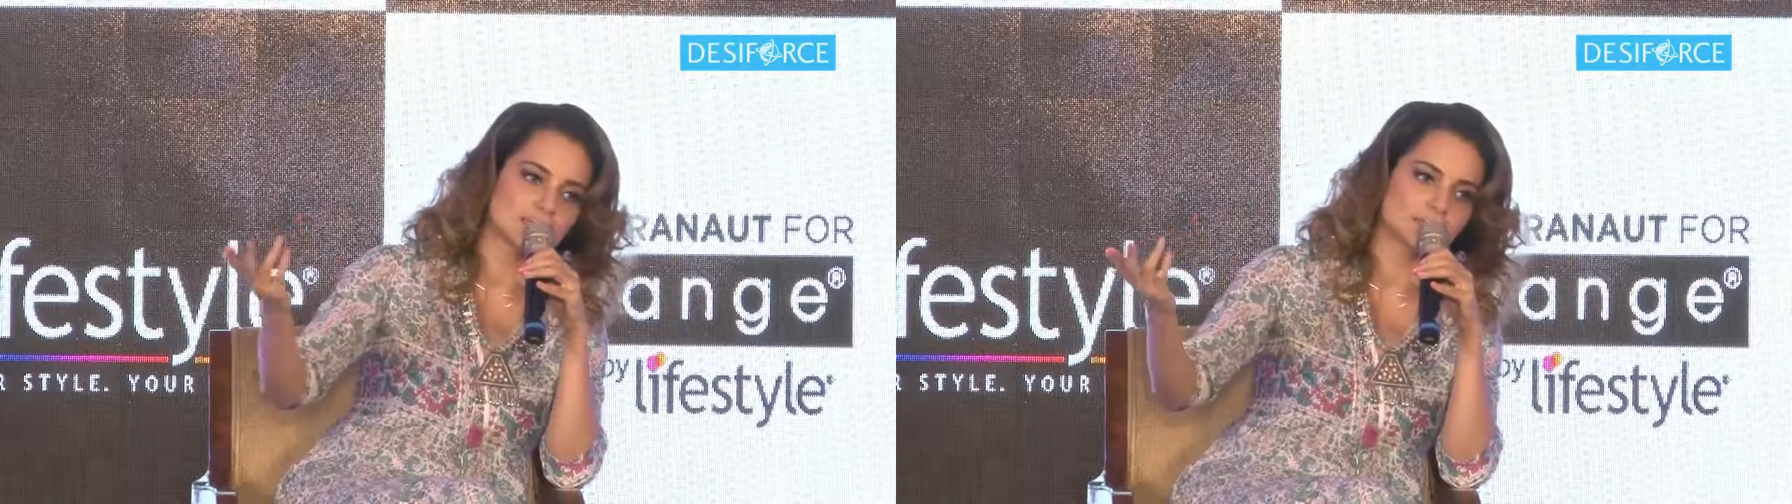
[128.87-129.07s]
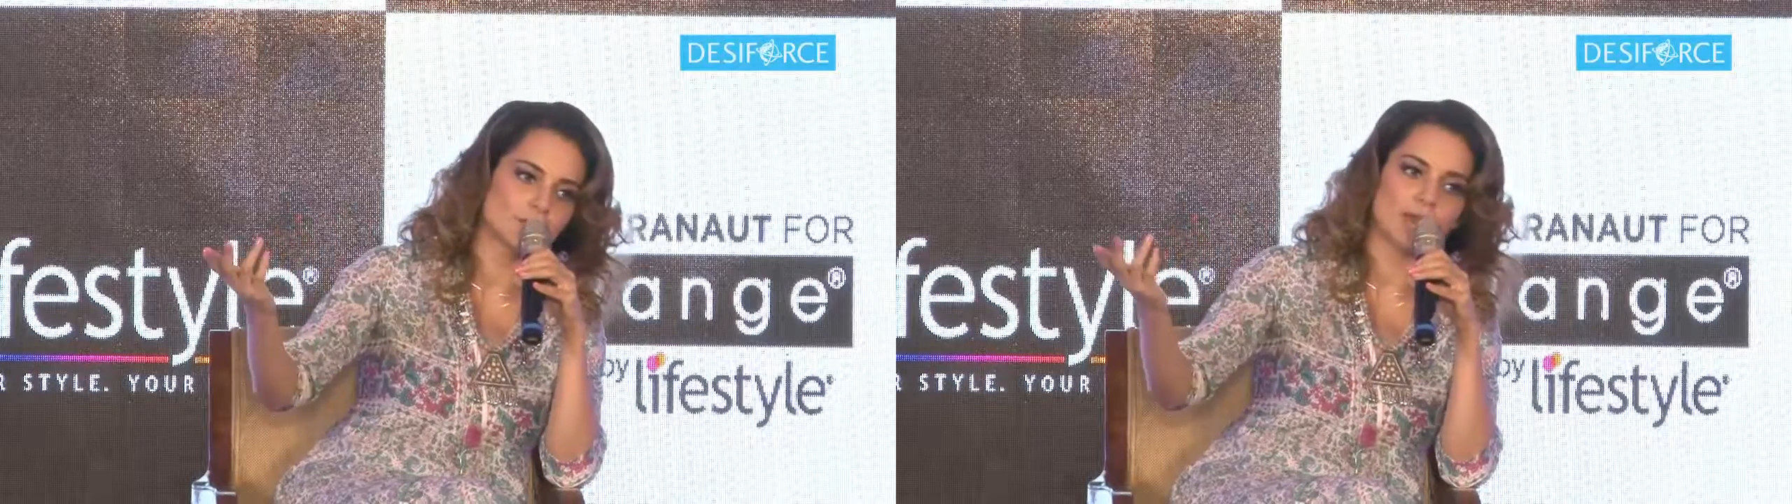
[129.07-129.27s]

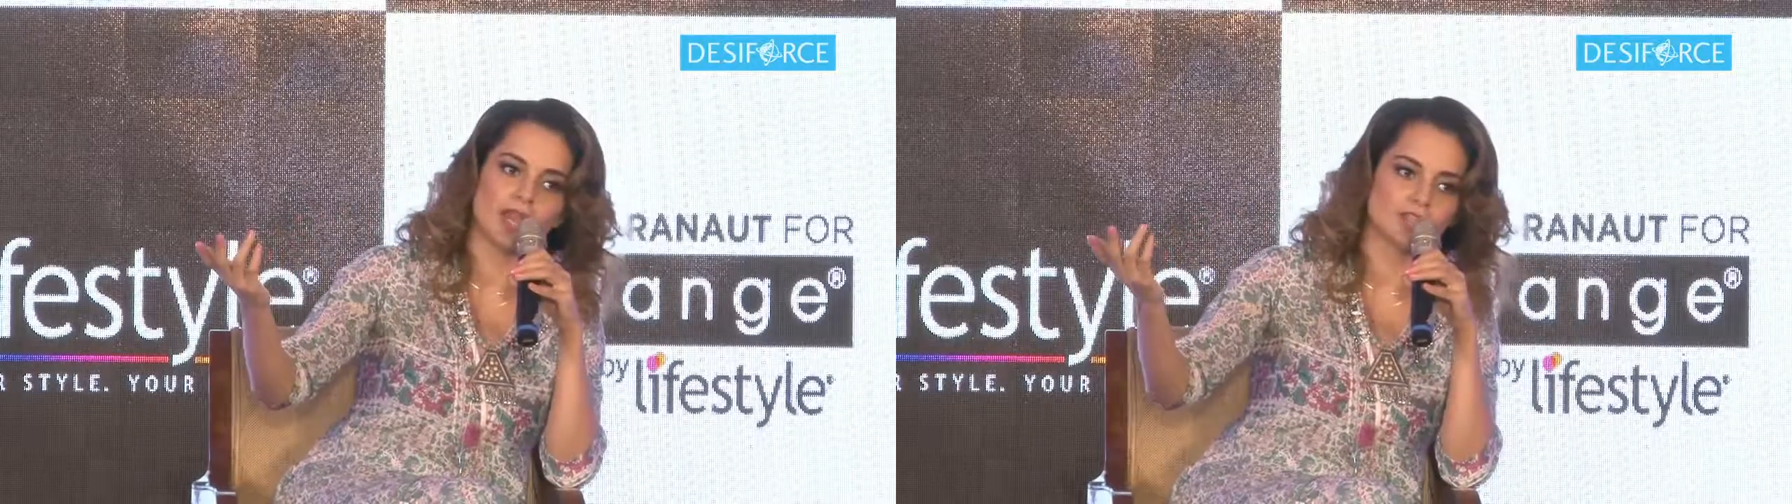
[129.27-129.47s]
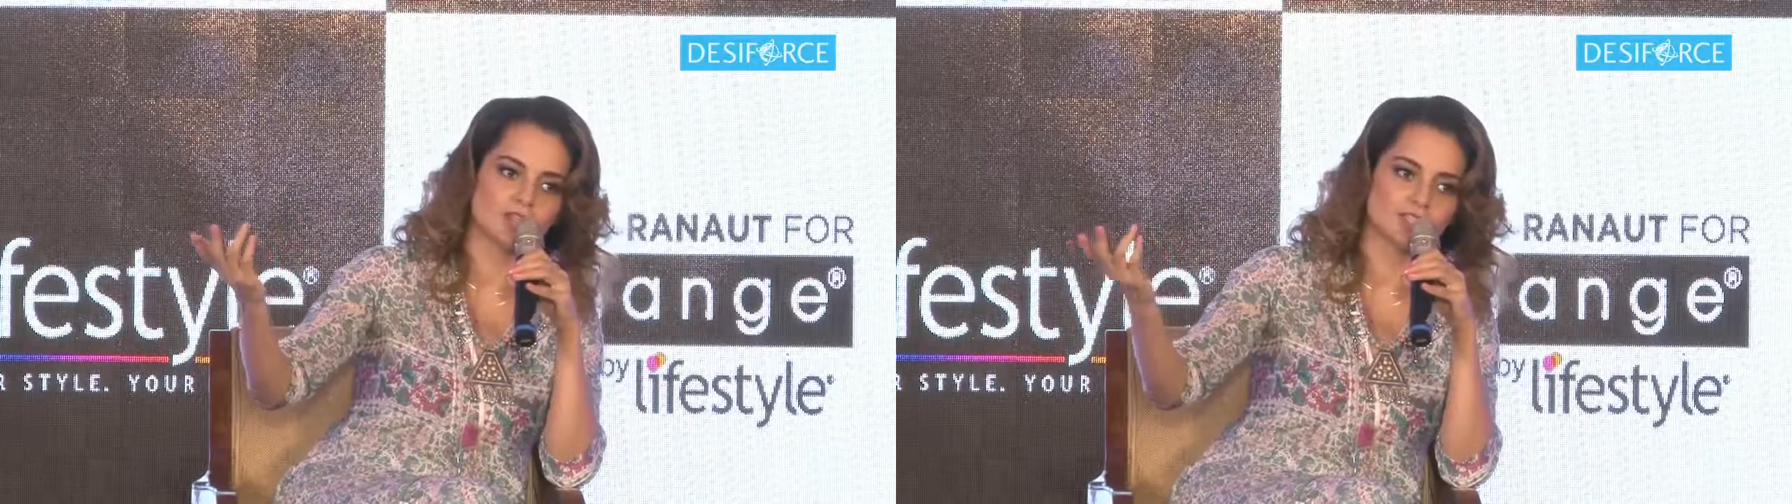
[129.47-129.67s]

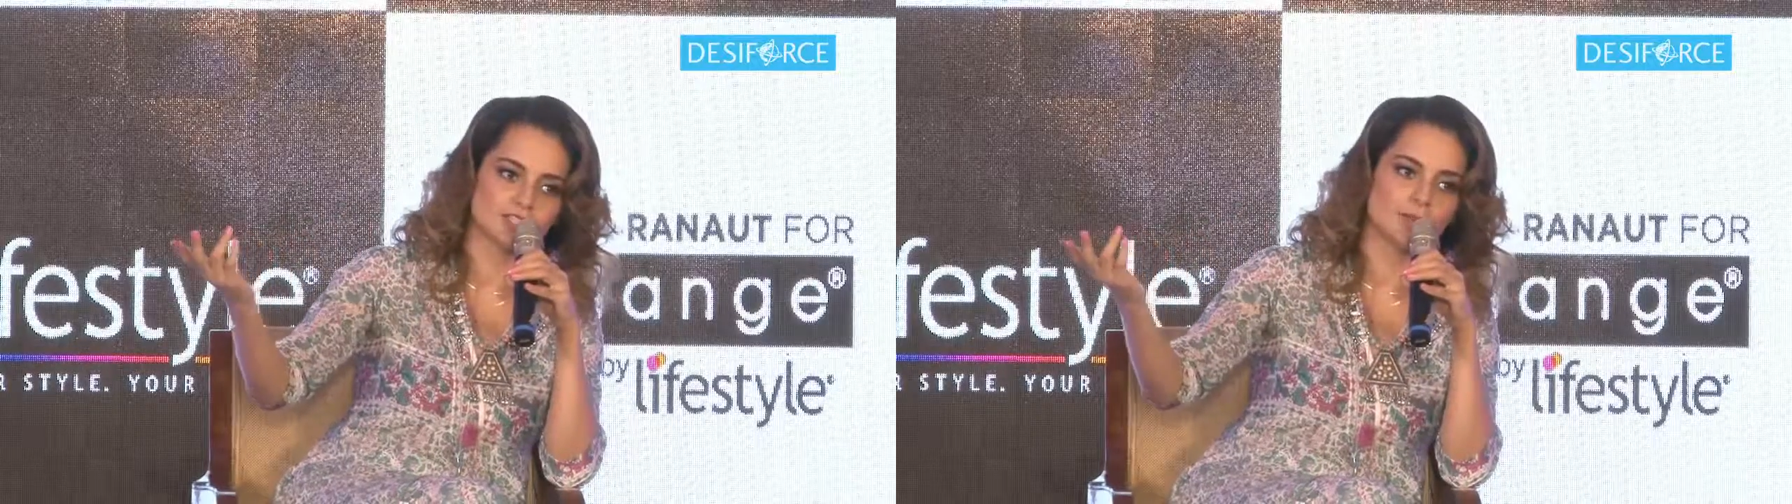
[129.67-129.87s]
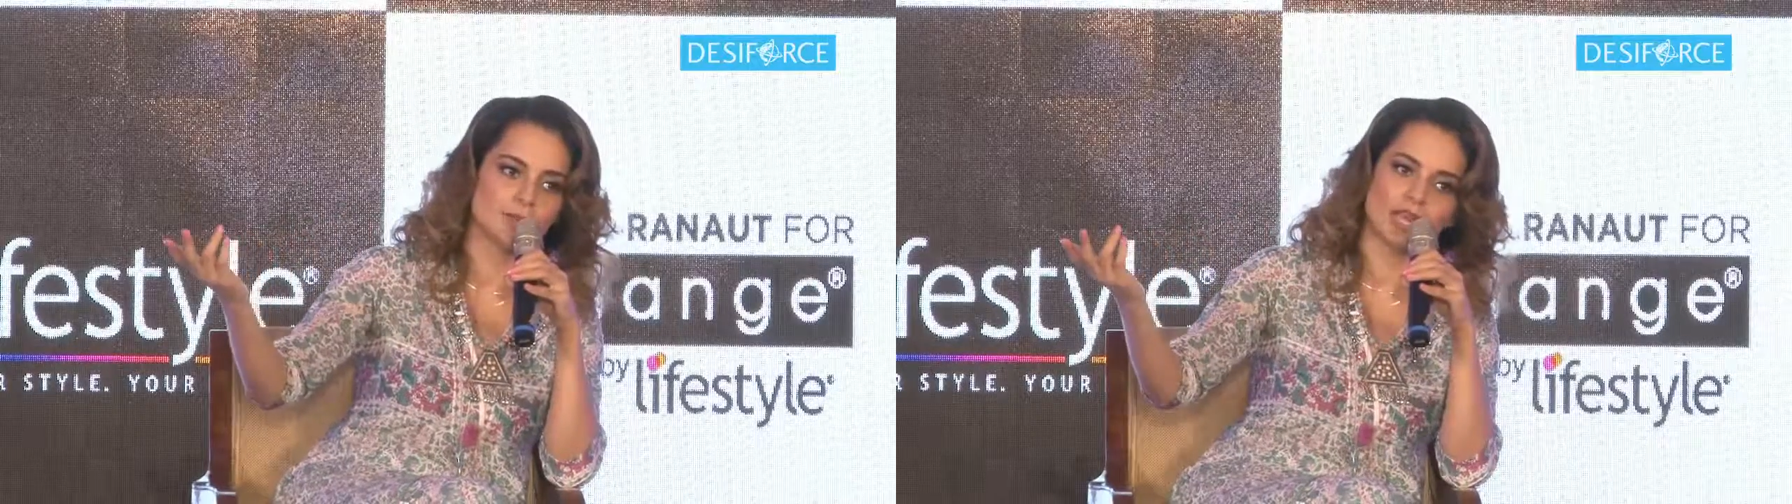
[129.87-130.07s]

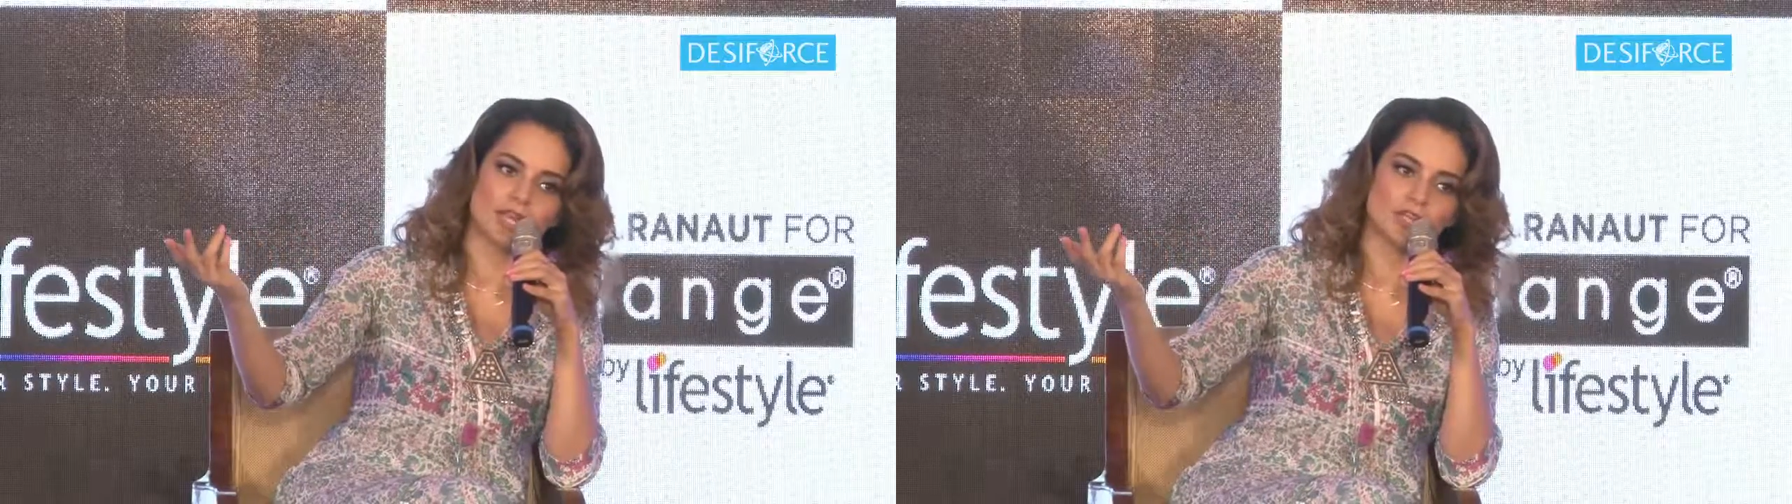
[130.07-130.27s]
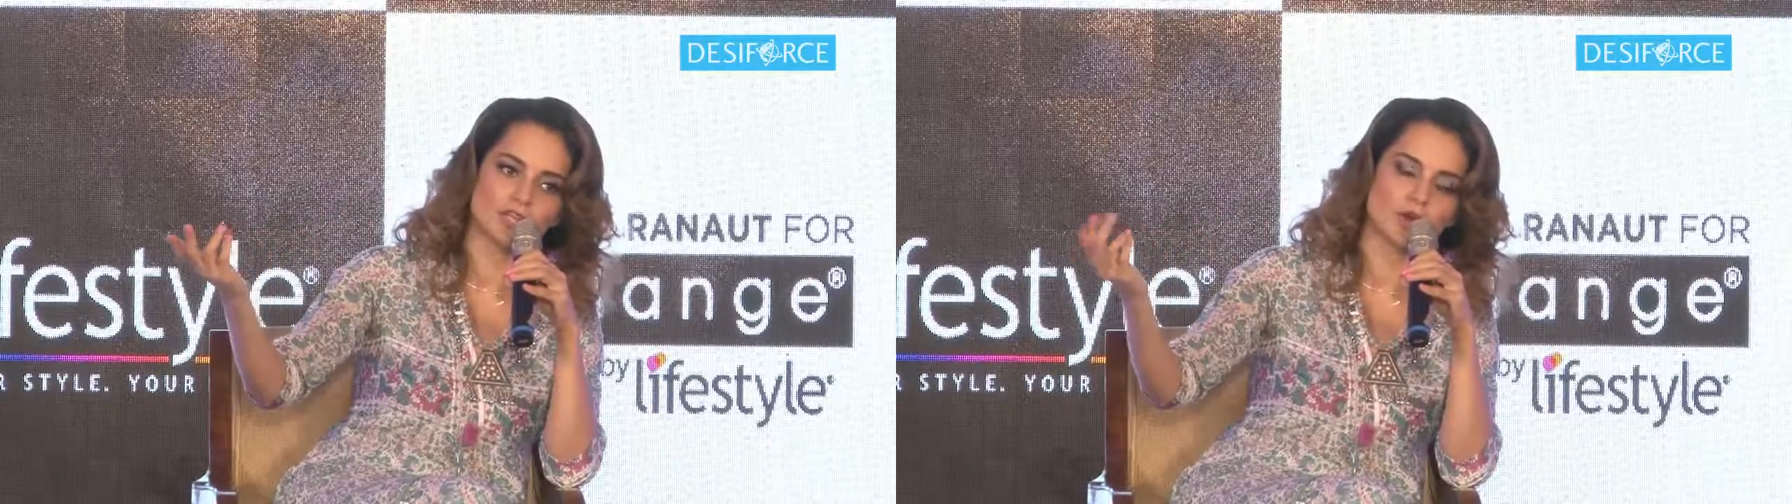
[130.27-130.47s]

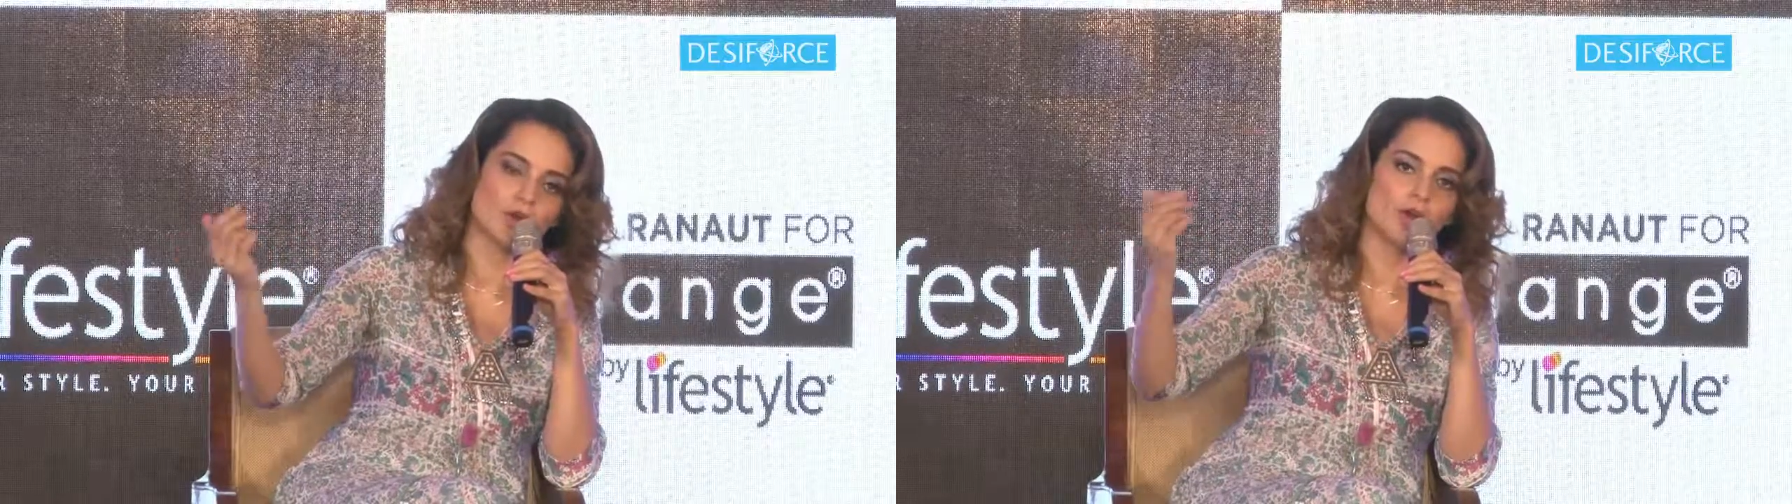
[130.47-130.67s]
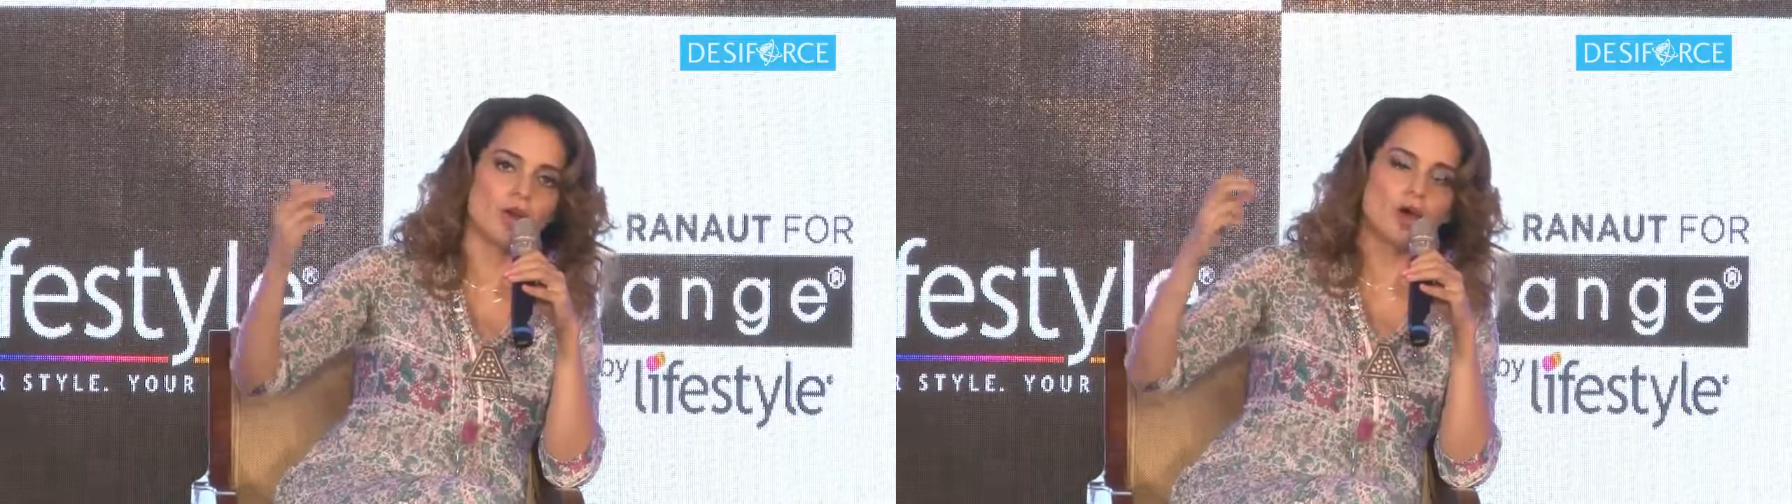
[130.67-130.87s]
discrimination, or,